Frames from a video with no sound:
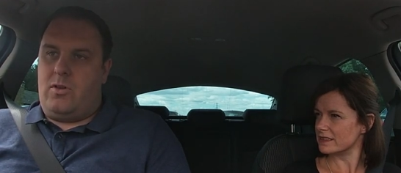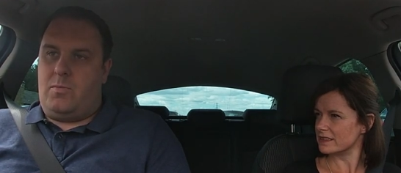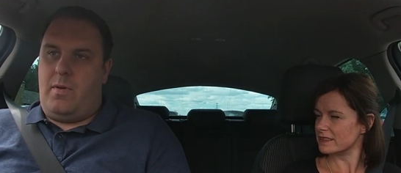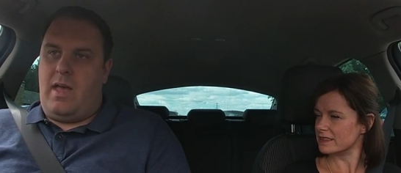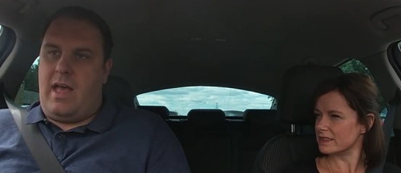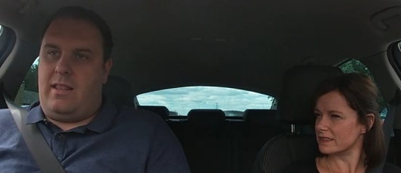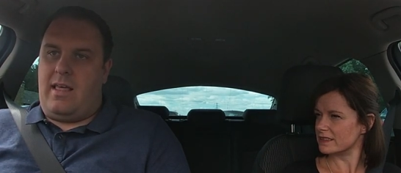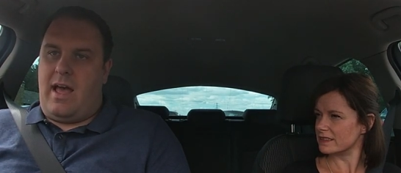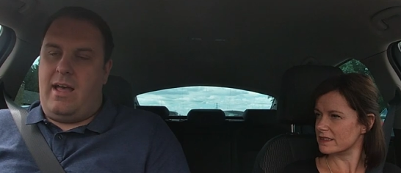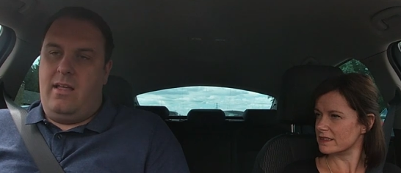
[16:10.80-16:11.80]
Speaker 1: spearhead
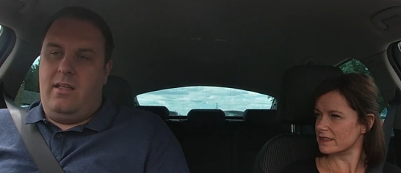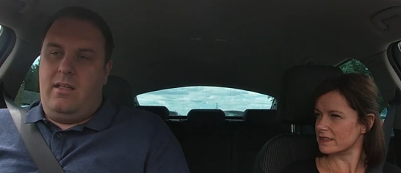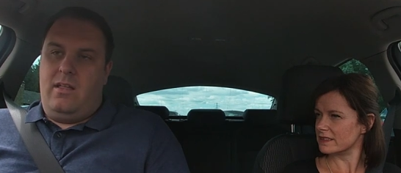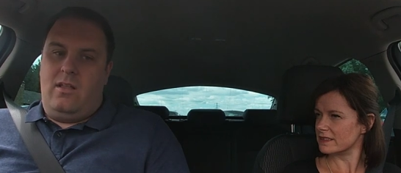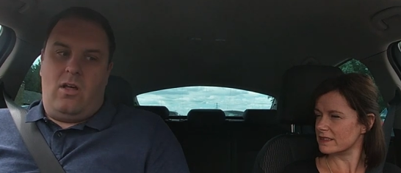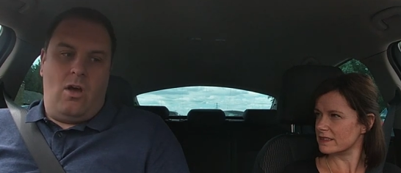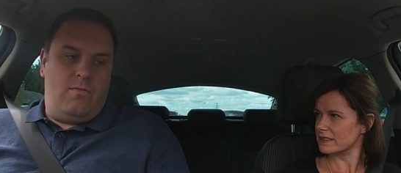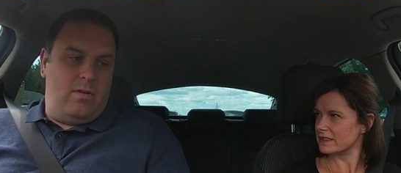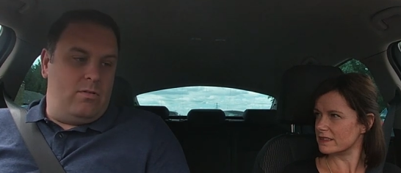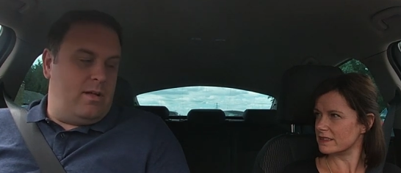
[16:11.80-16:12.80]
that,
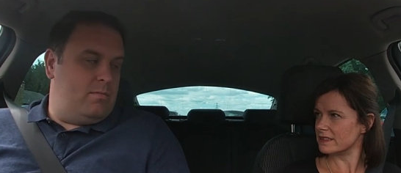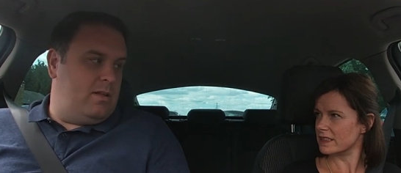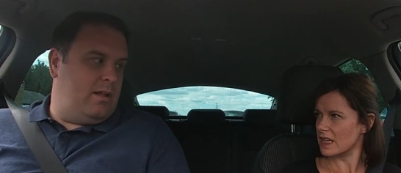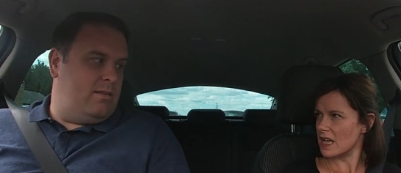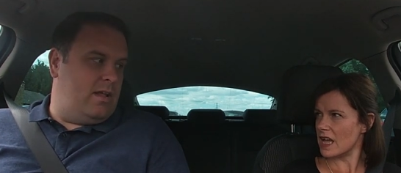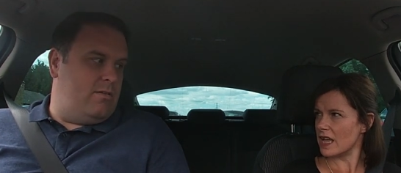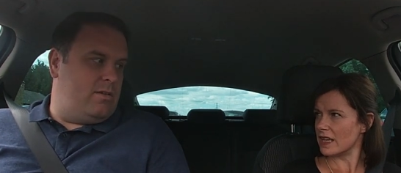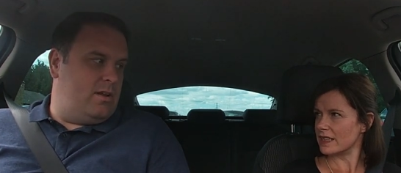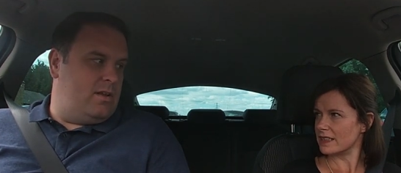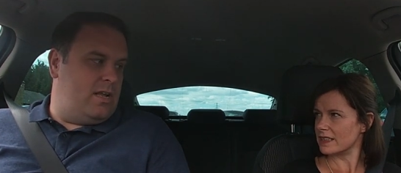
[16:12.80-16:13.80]
hopefully Northampton Town Centre
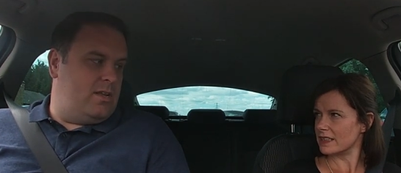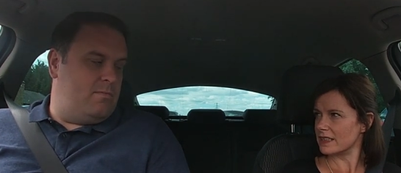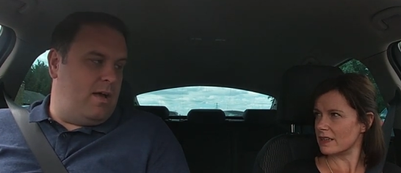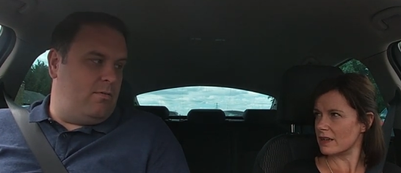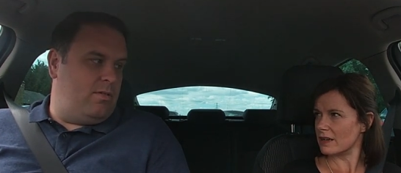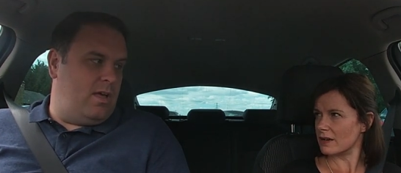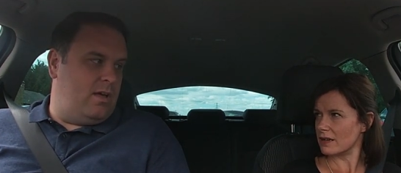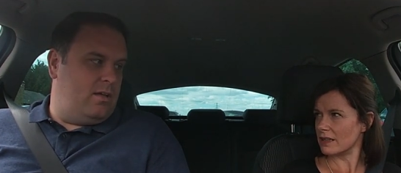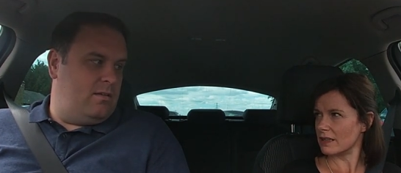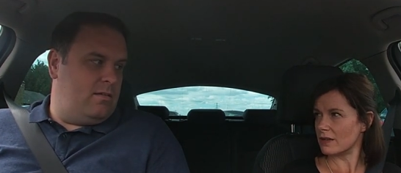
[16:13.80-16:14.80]
is going to see some
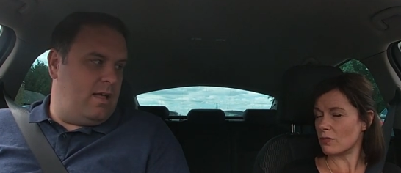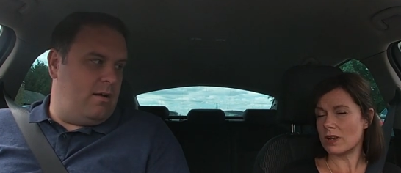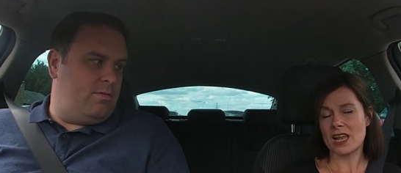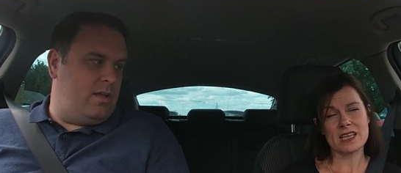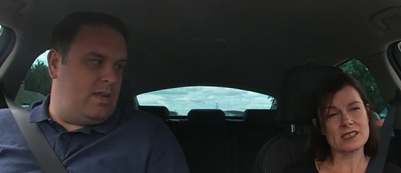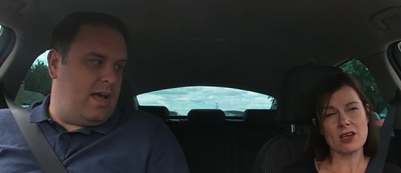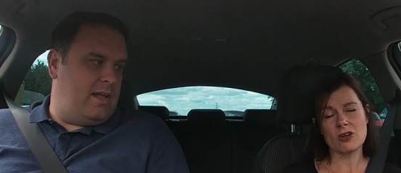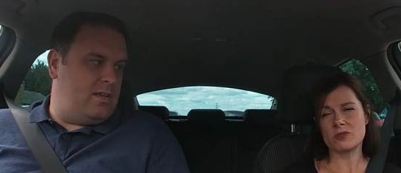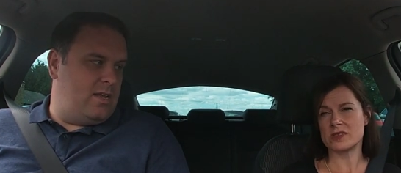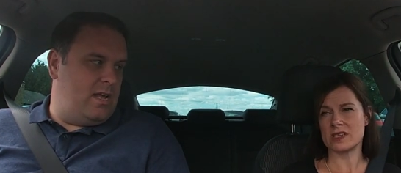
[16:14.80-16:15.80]
healthier well, healthier
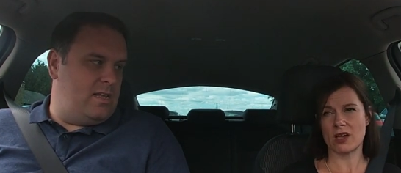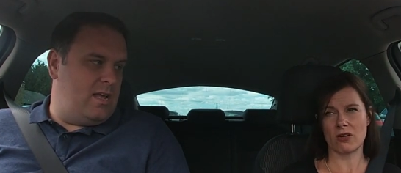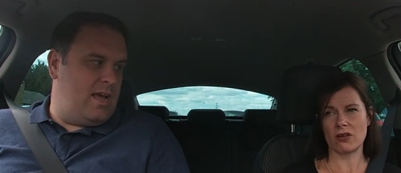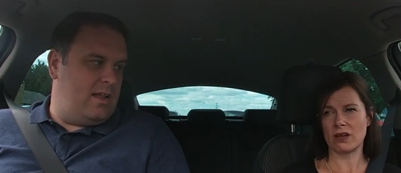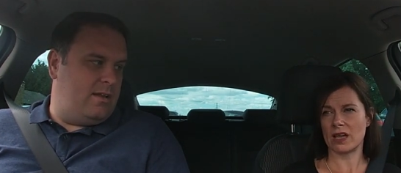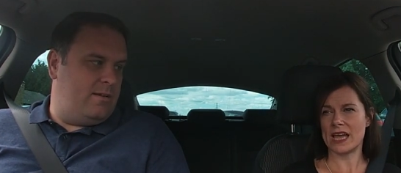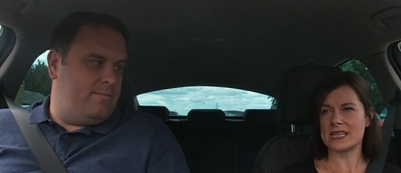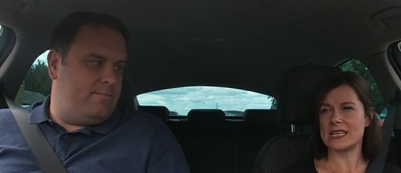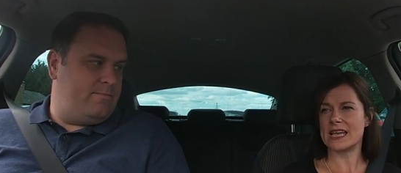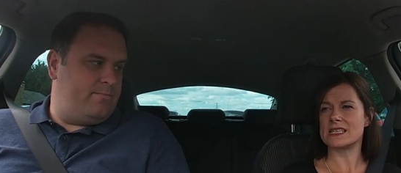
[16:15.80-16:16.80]
days and so. years ahead.
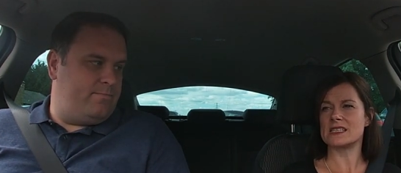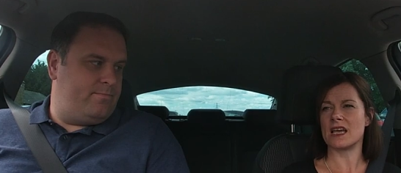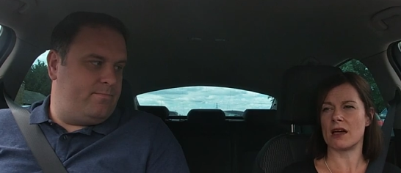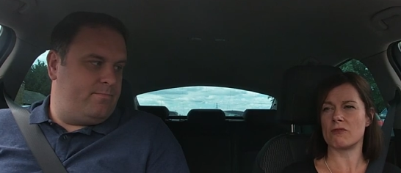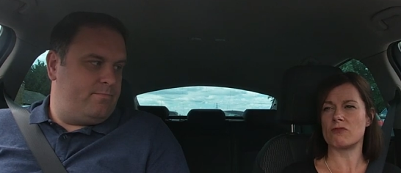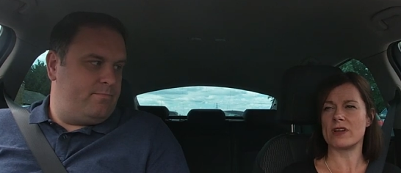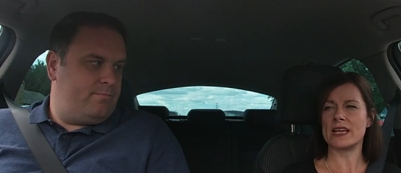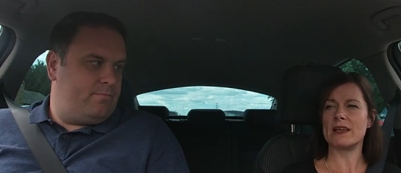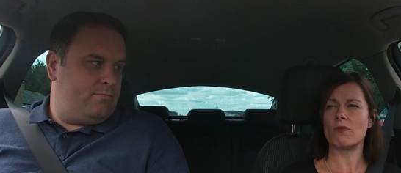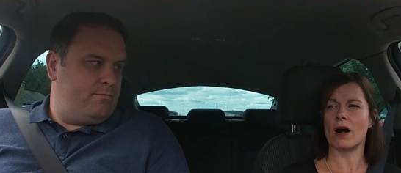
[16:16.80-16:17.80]
Speaker 2: It's it's a
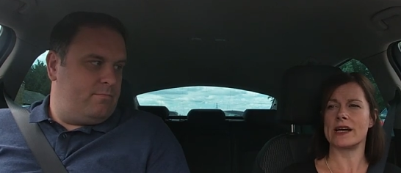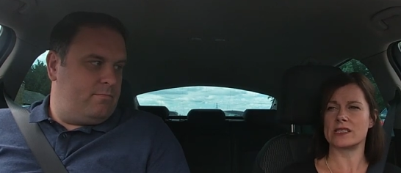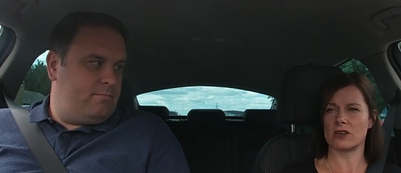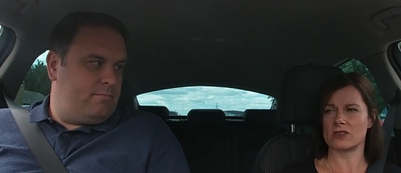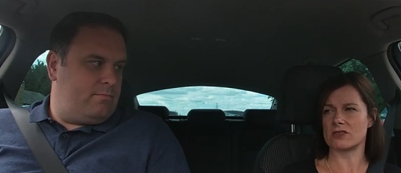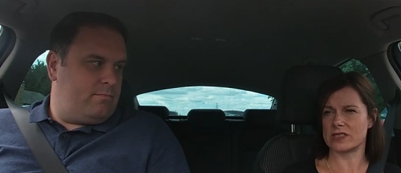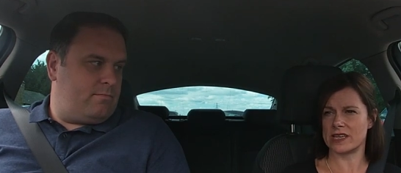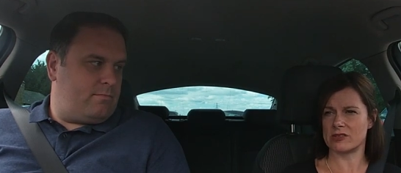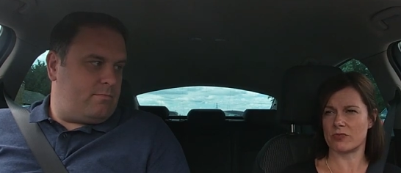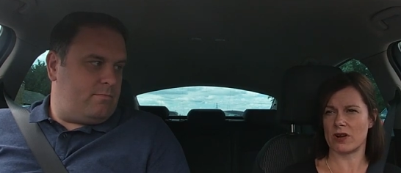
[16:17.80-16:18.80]
really wide
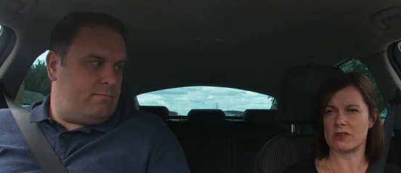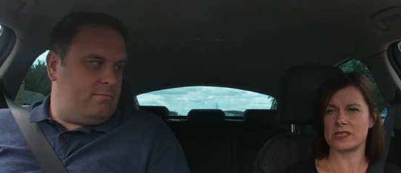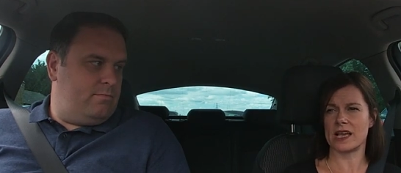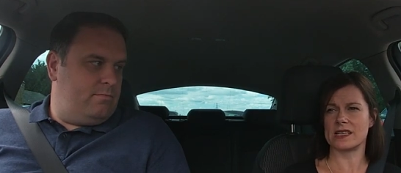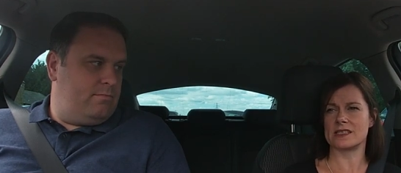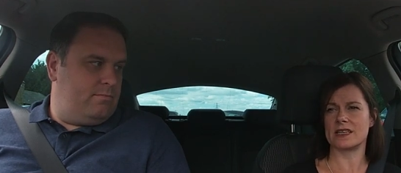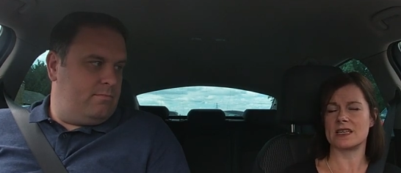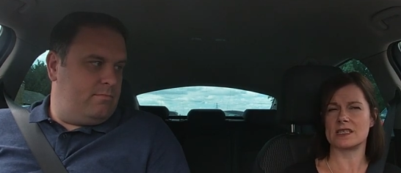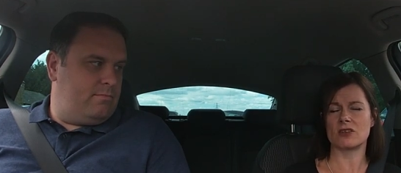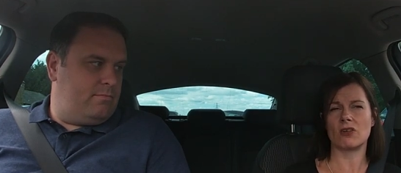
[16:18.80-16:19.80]
consultation process, and
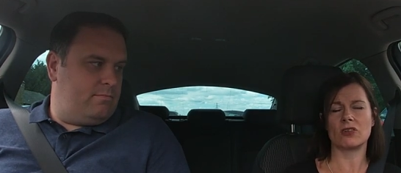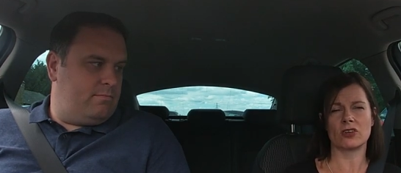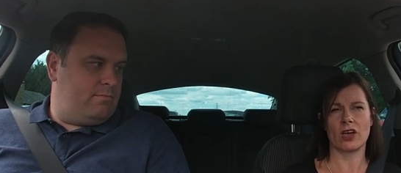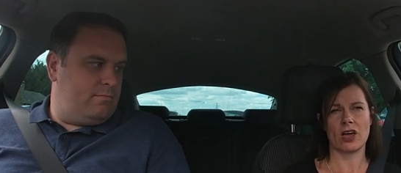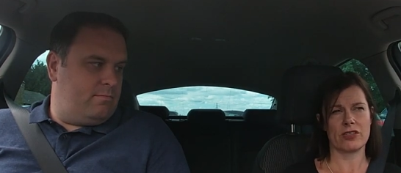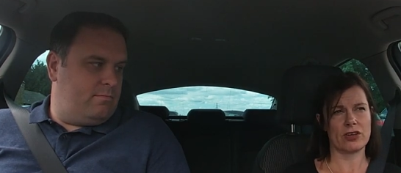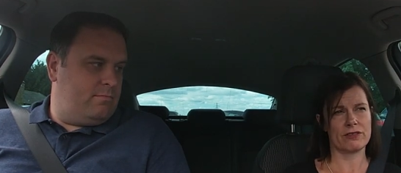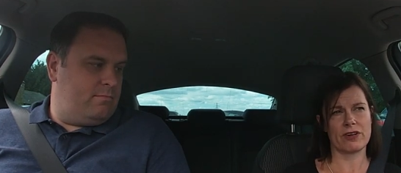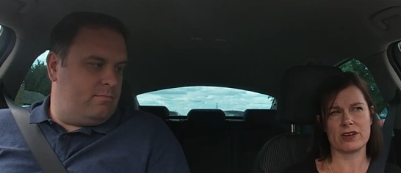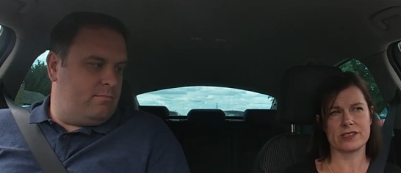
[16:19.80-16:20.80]
it's got the
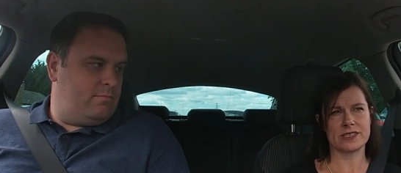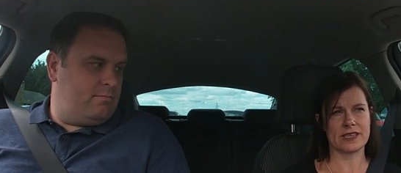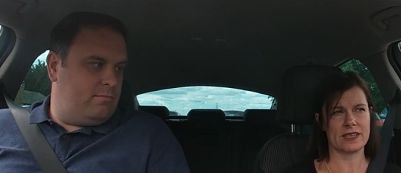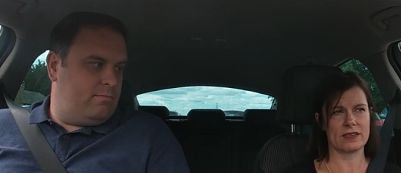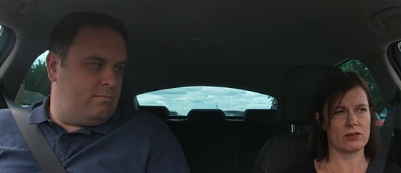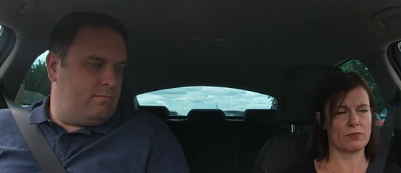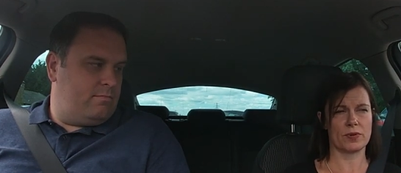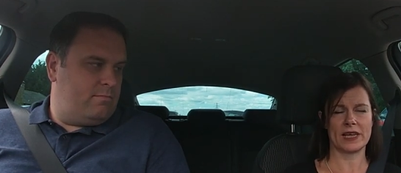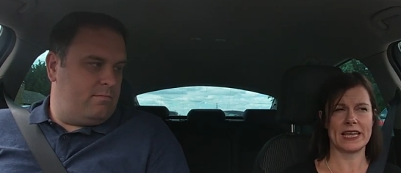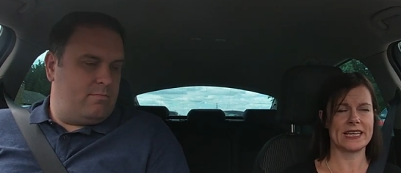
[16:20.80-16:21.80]
university, the
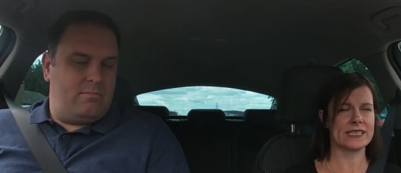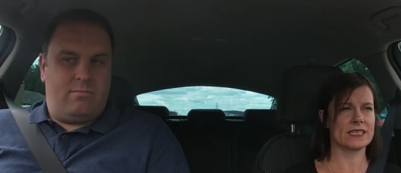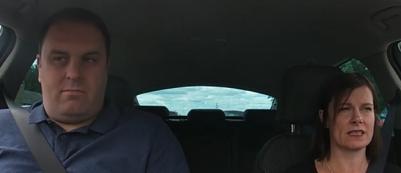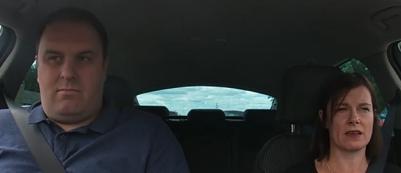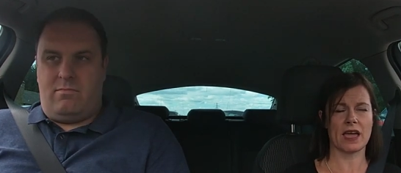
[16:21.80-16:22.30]
police,